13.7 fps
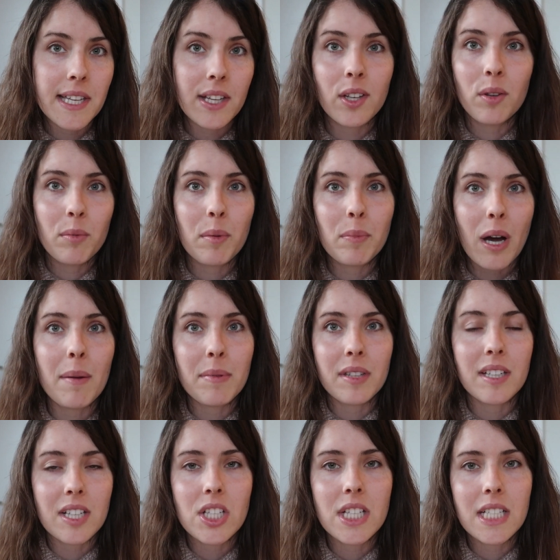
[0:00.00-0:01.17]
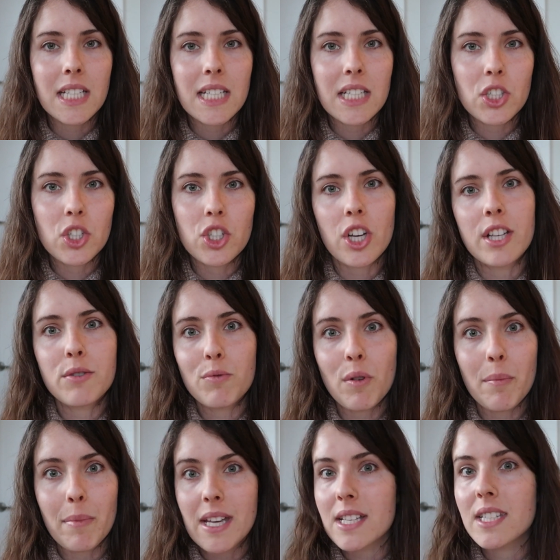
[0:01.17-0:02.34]
in human population just
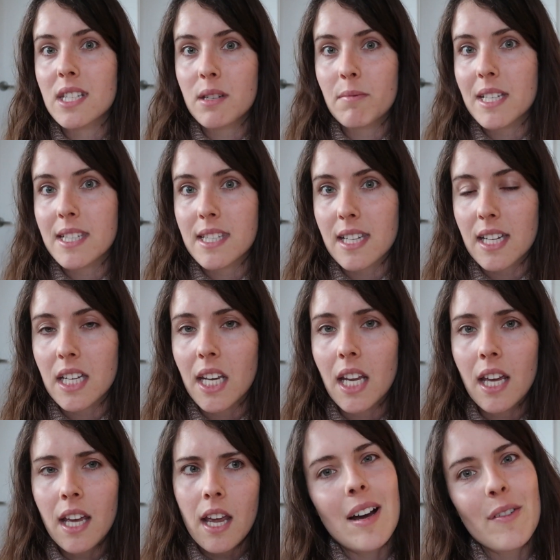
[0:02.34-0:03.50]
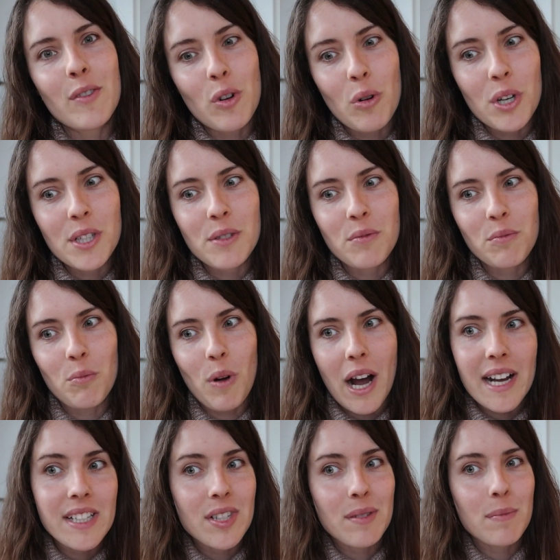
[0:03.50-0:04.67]
remains to be seen. Of course,
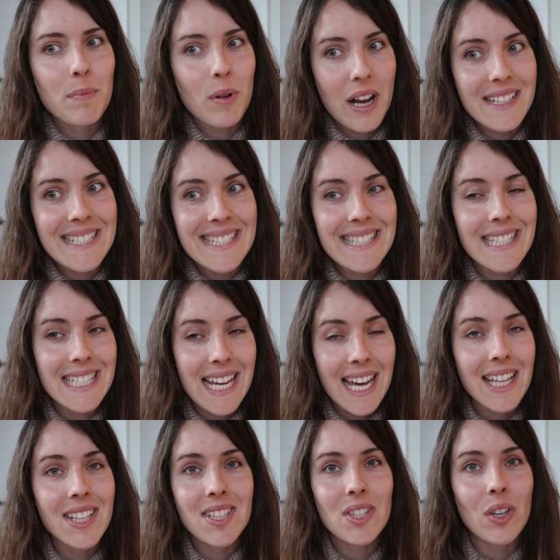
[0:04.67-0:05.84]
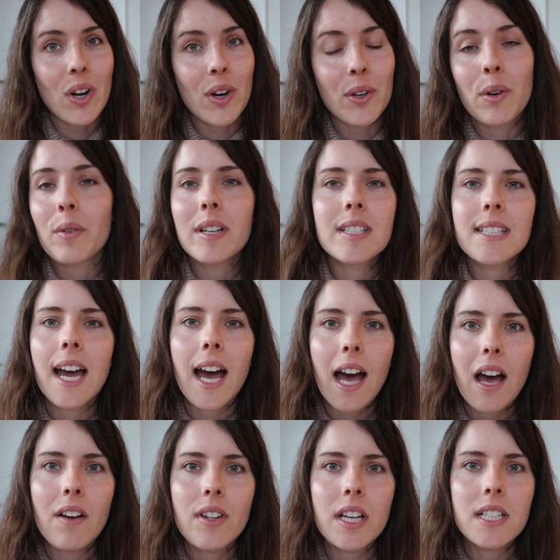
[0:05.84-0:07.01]
widespread deaths are going to
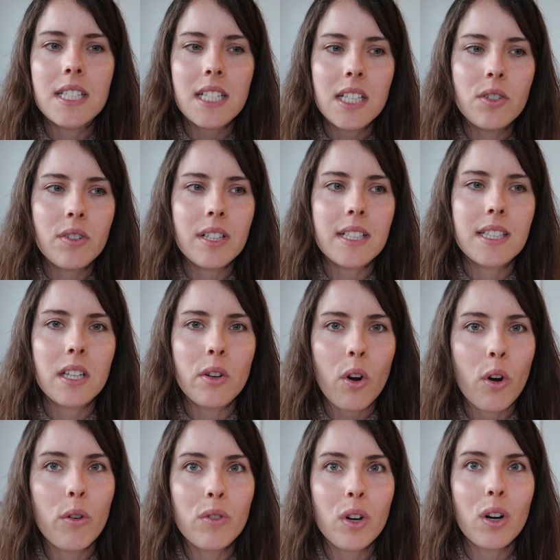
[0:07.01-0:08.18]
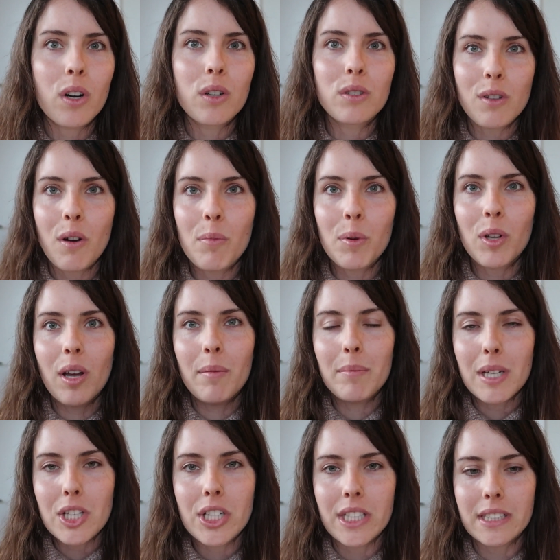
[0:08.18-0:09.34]
have a decrease in overall global
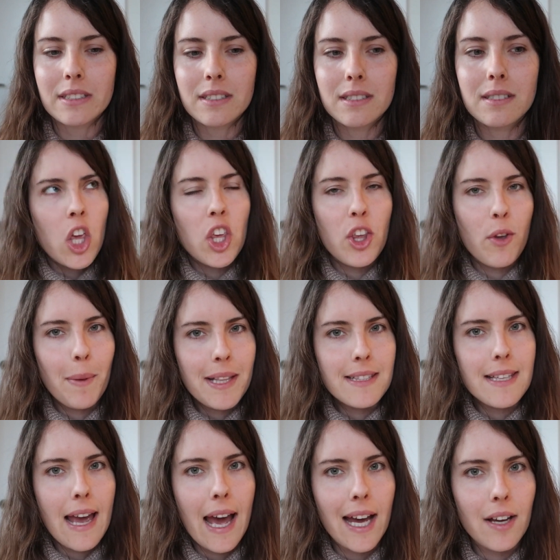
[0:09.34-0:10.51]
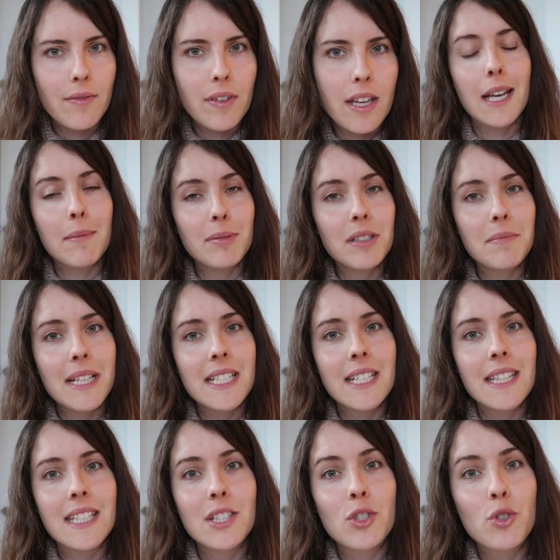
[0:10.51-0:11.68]
emissions. Humans have
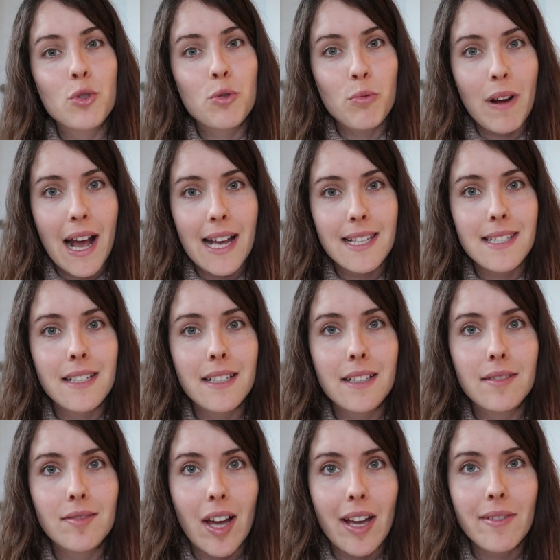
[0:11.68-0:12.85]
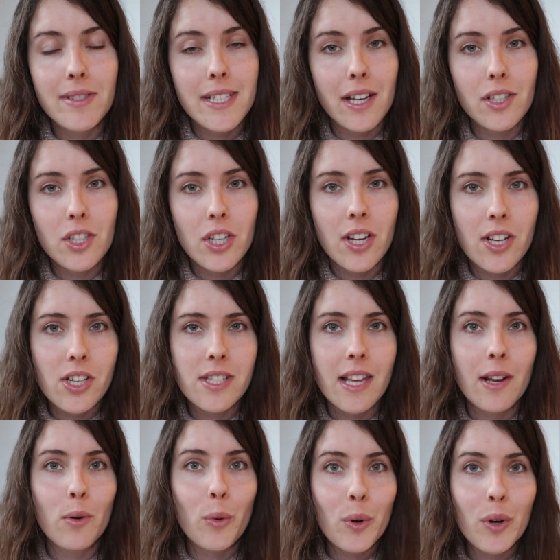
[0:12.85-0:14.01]
implemented these drastic lifestyle changes
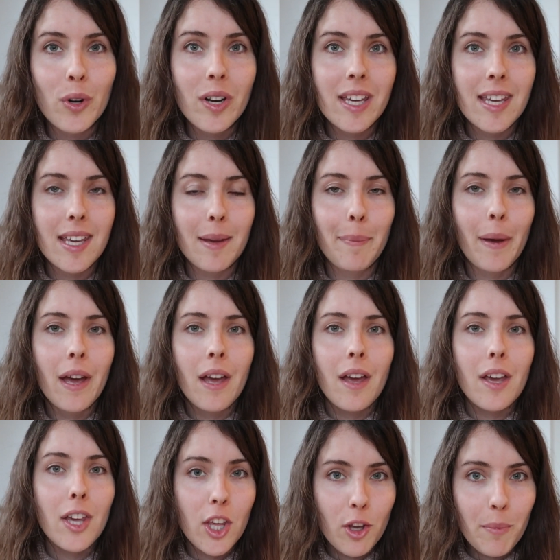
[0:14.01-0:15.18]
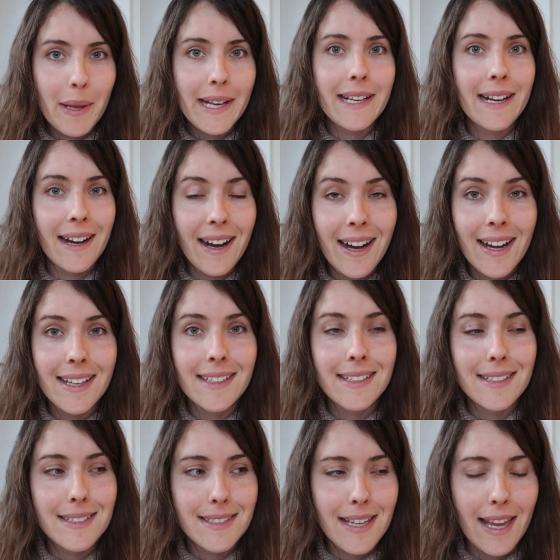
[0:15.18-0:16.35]
in order to keep
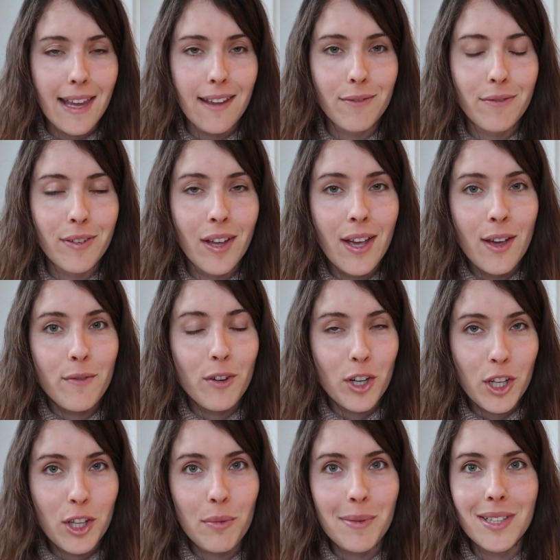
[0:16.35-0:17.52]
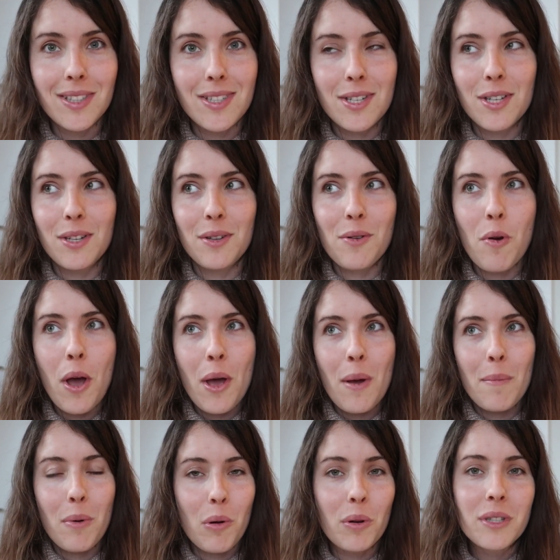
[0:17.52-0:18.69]
humankind safe. For humans to
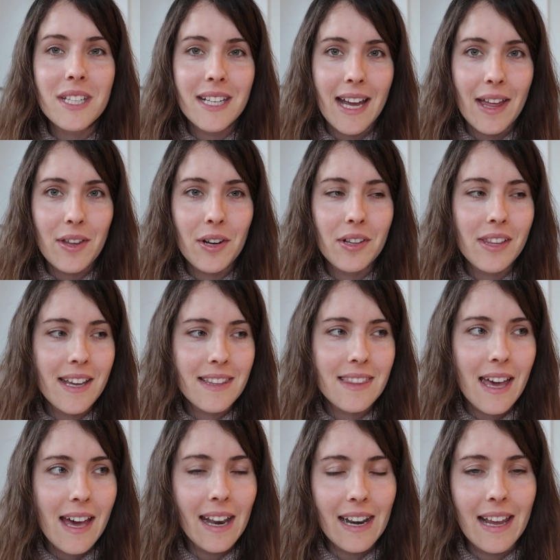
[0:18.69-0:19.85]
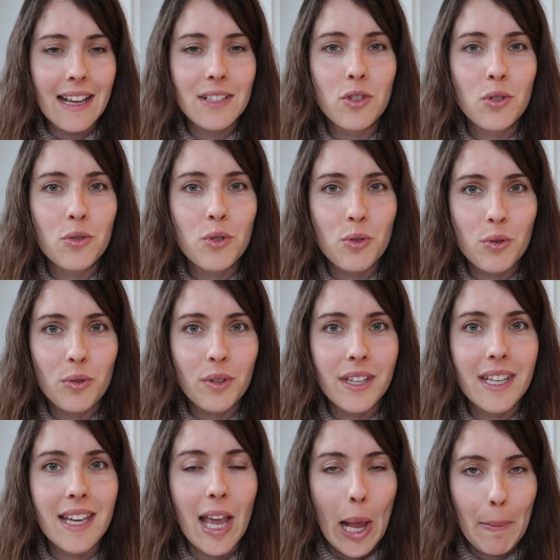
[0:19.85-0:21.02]
pool together like that and to
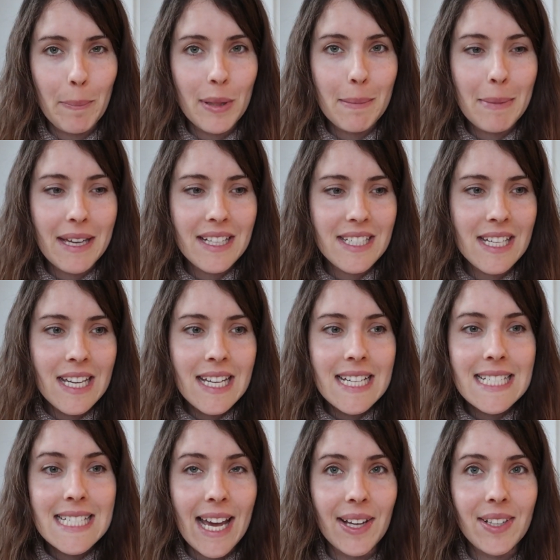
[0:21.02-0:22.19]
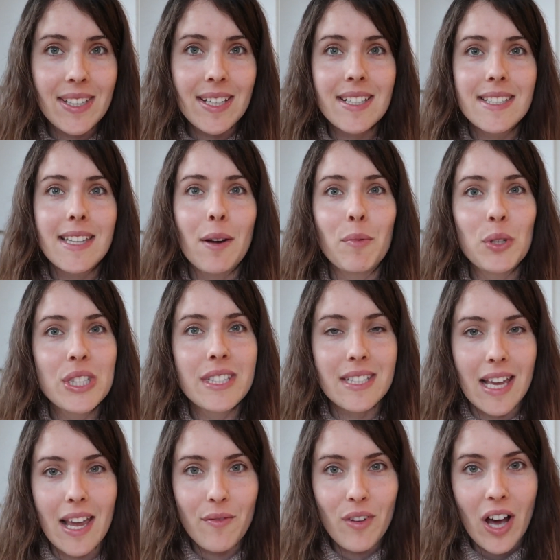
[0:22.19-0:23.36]
truly implement techniques that will
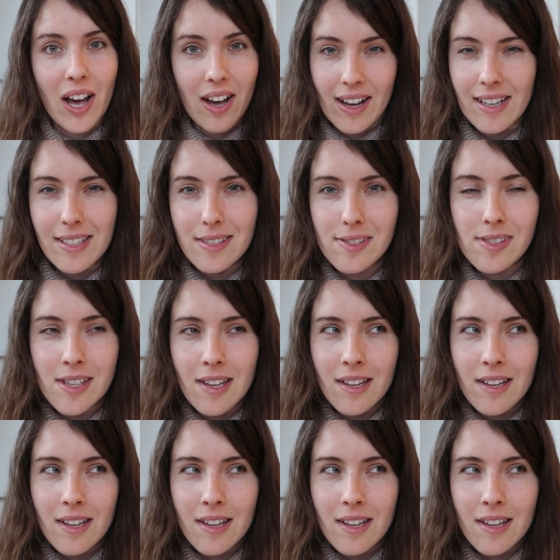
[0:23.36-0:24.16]
save us